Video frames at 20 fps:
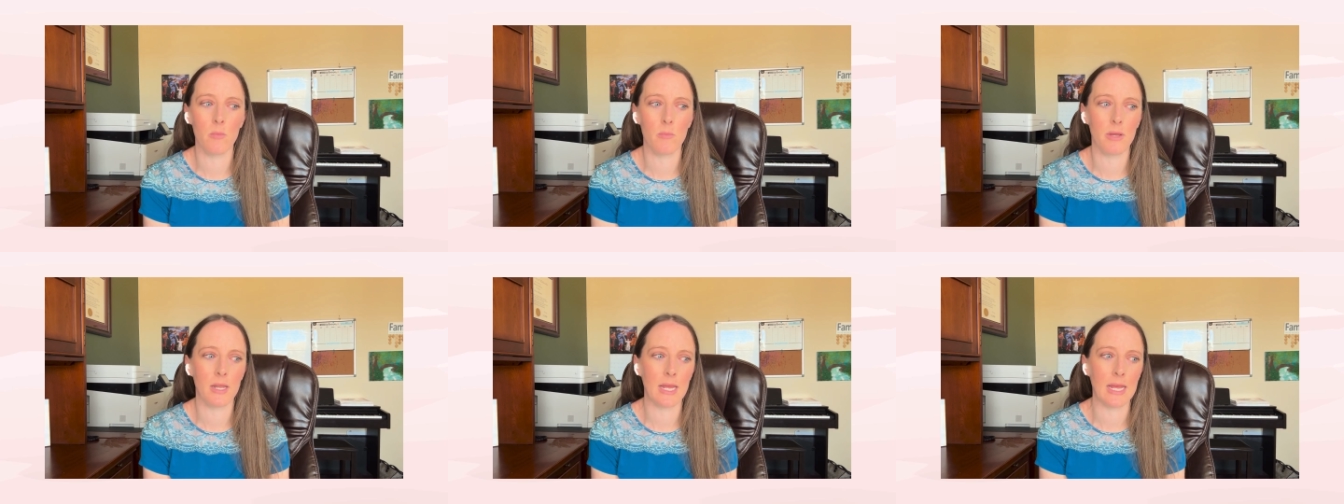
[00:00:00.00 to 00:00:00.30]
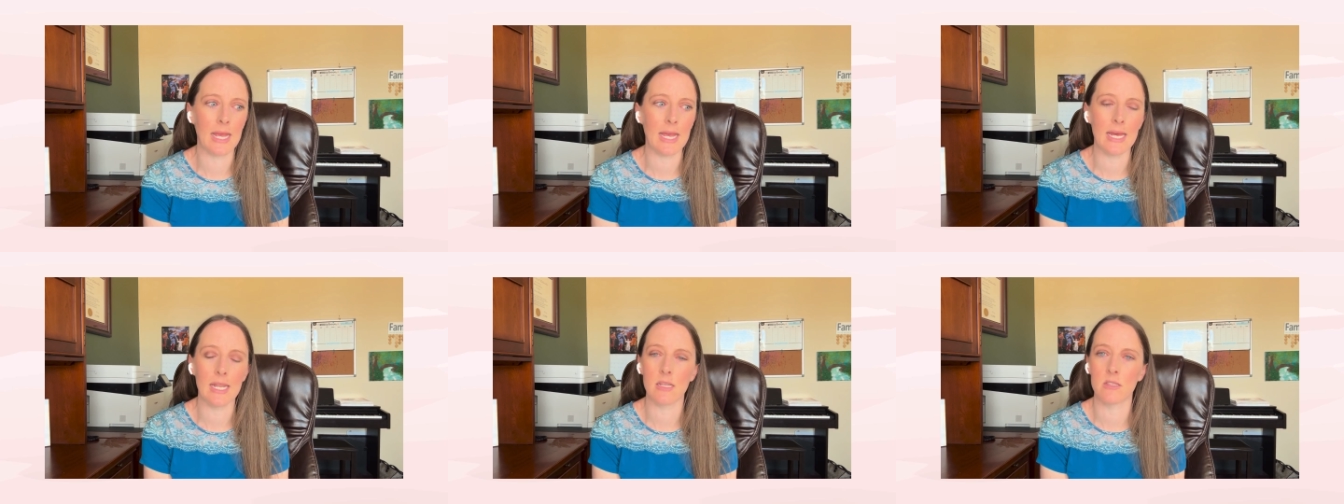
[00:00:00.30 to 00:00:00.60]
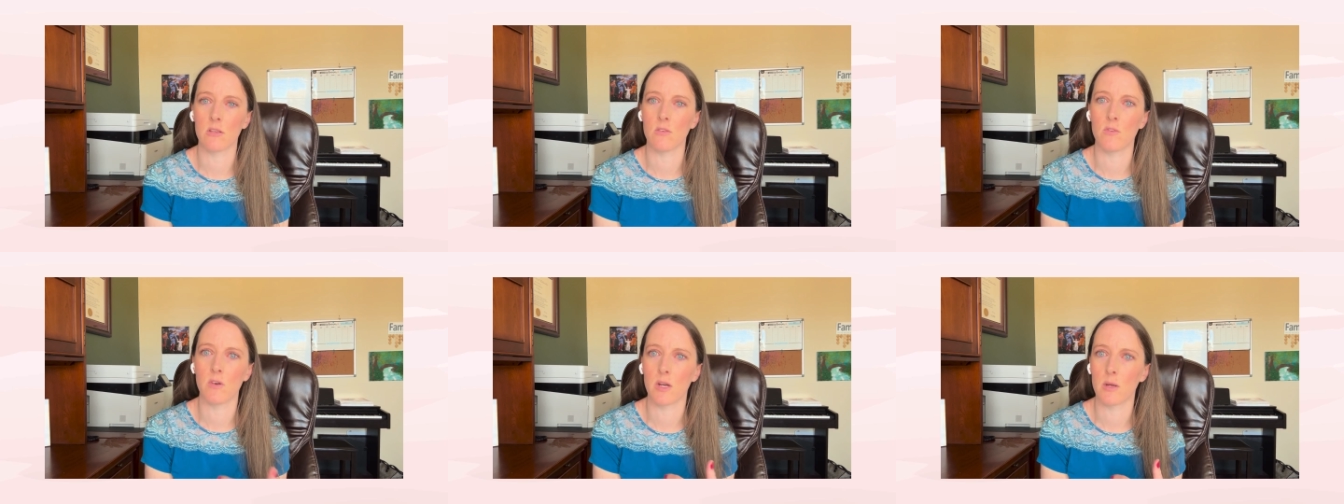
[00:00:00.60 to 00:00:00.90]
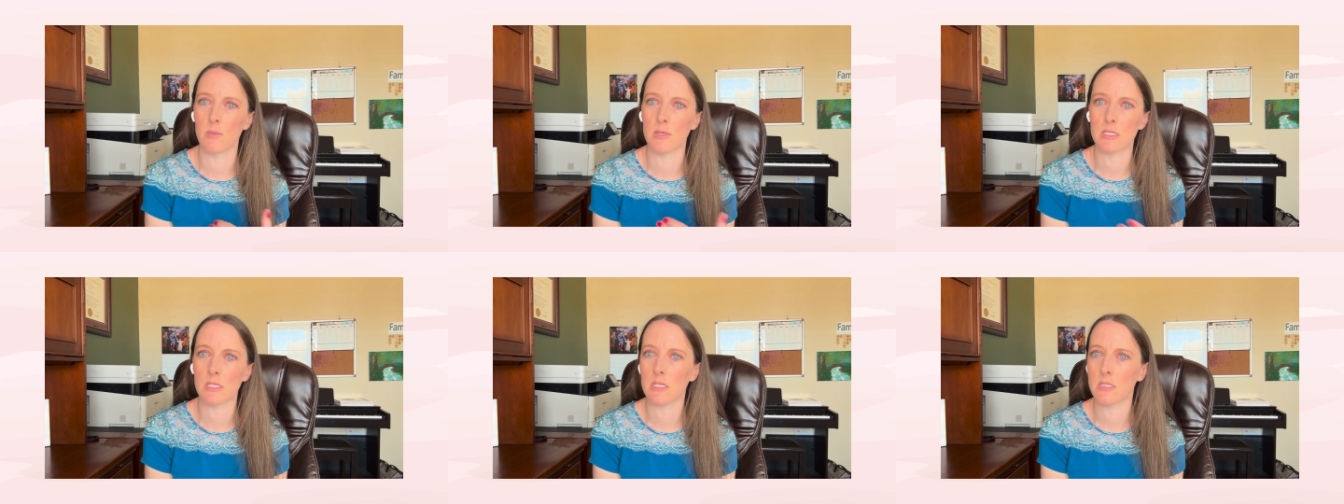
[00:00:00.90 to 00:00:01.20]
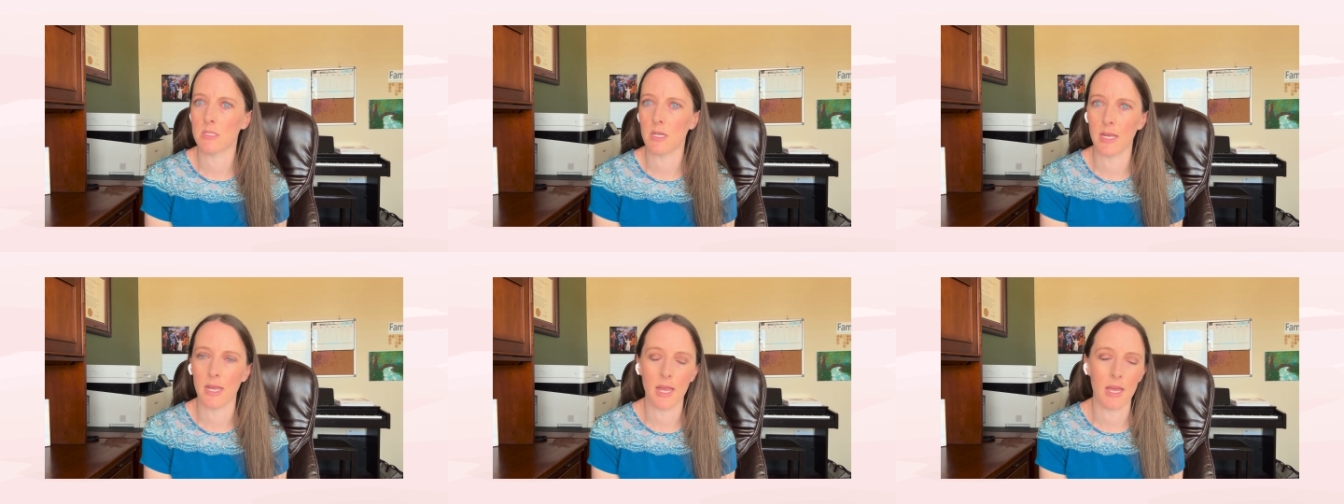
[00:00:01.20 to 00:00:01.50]
But again, as a pharmacist,
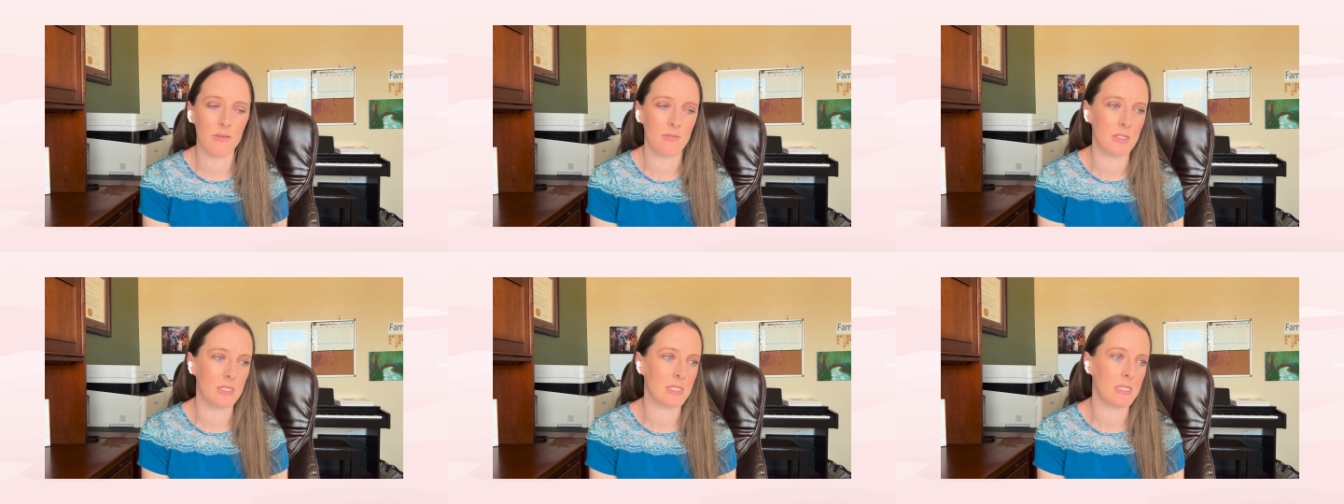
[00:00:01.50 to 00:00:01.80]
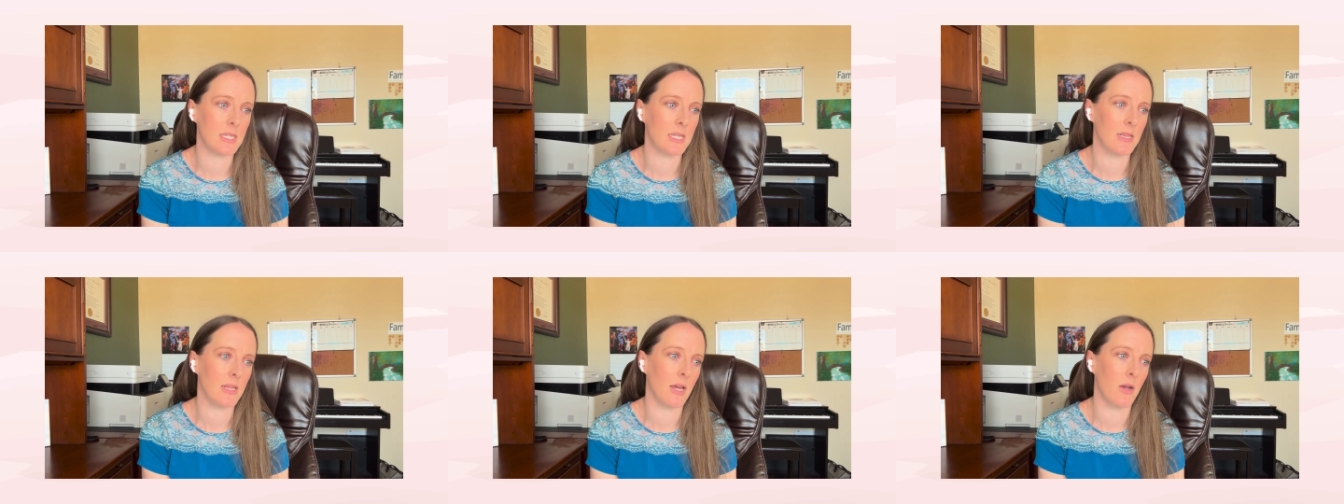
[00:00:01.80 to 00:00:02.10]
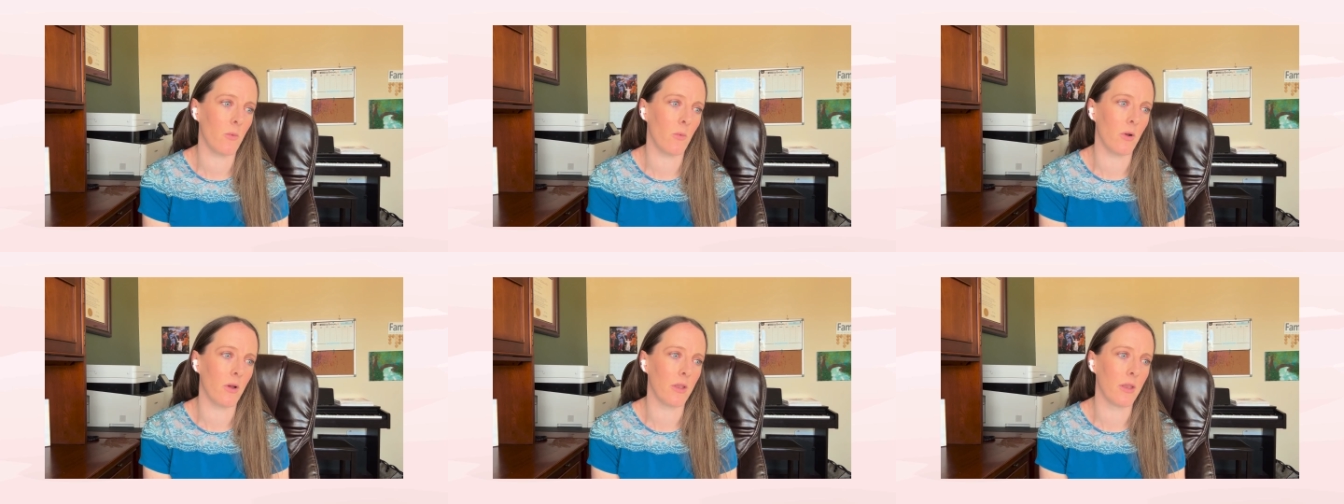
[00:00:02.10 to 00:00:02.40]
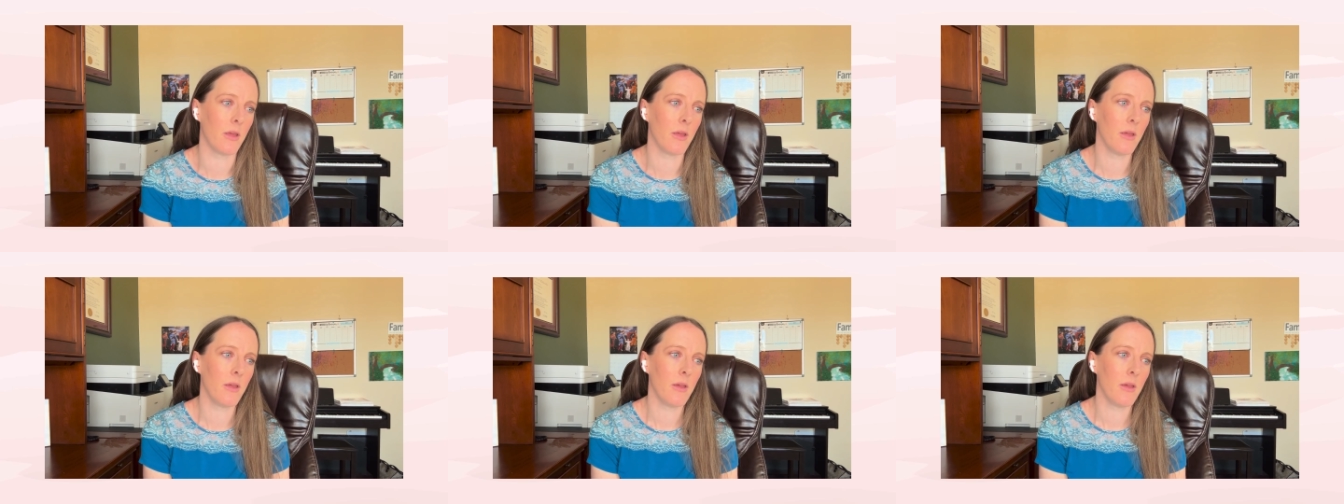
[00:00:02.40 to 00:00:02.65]
I haven't seen that one.